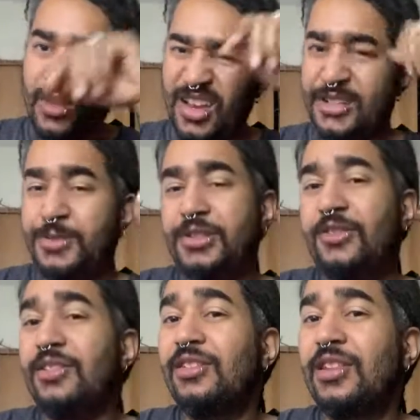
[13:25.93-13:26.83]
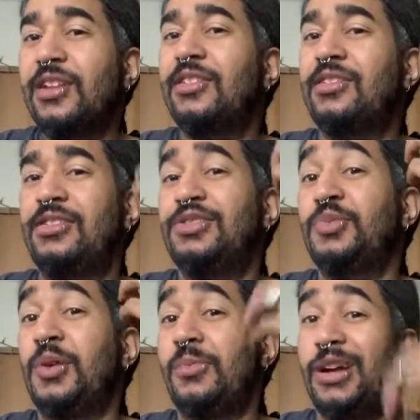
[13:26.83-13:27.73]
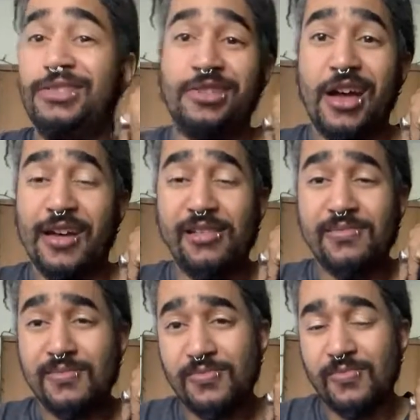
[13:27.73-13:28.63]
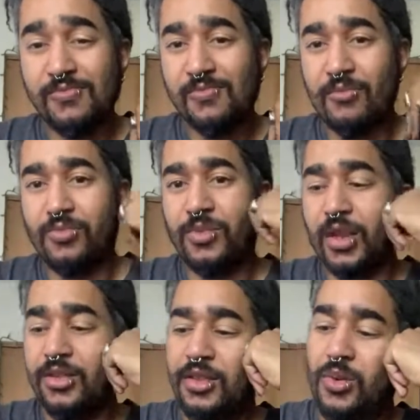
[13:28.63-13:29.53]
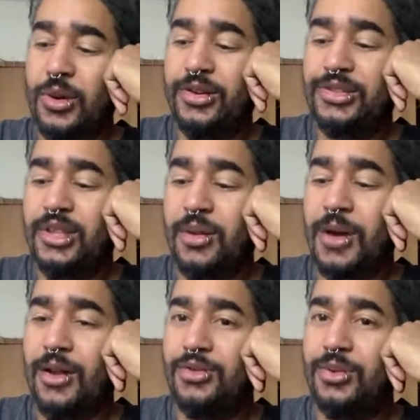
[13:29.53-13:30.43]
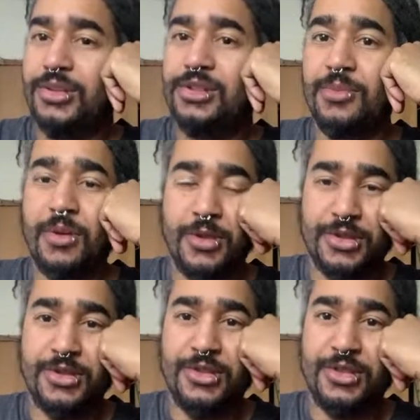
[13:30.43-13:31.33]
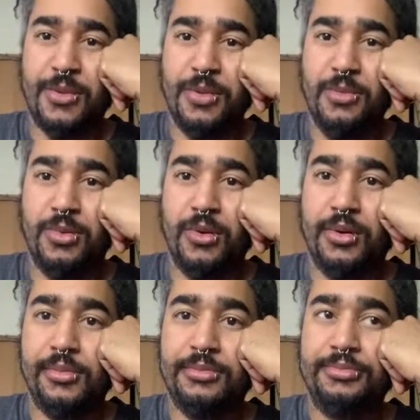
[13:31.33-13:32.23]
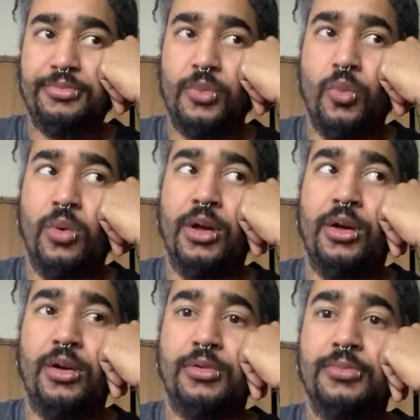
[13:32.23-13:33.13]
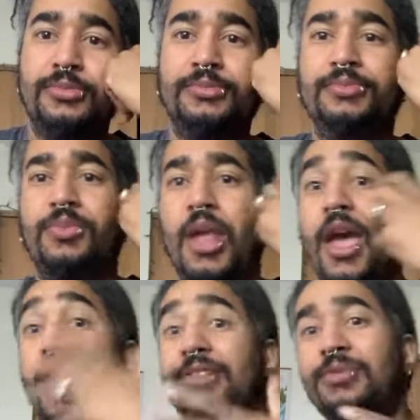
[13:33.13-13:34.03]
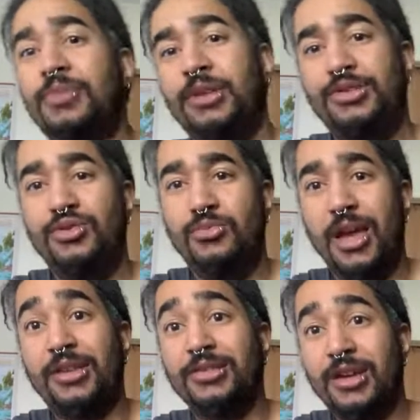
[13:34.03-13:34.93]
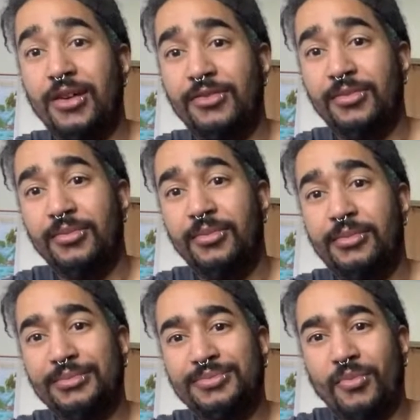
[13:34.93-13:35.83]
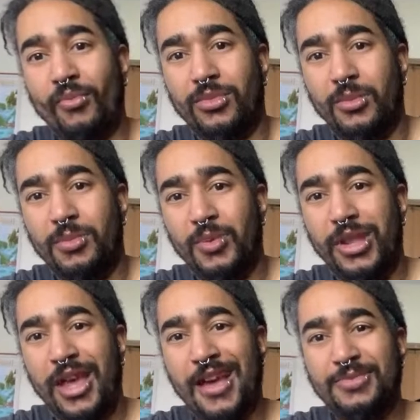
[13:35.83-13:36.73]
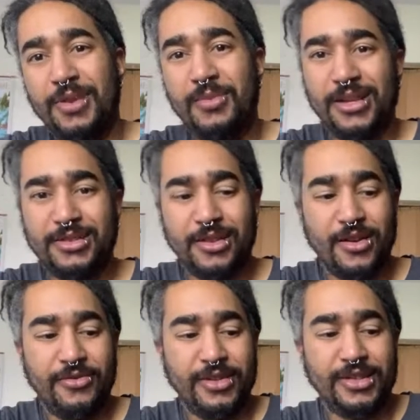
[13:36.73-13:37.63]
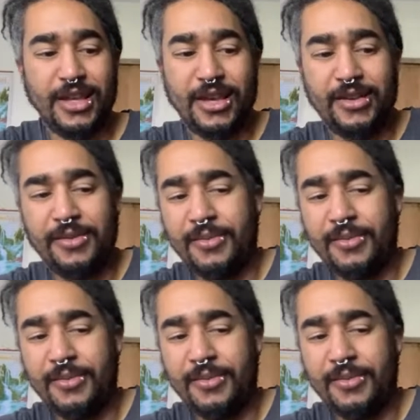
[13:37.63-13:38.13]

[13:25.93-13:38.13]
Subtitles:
I specifically like that they just want my style. Like, I think the weirdest thing about doing some commissions is that people will ask me to make stuff, but when they ask me to make stuff, it's like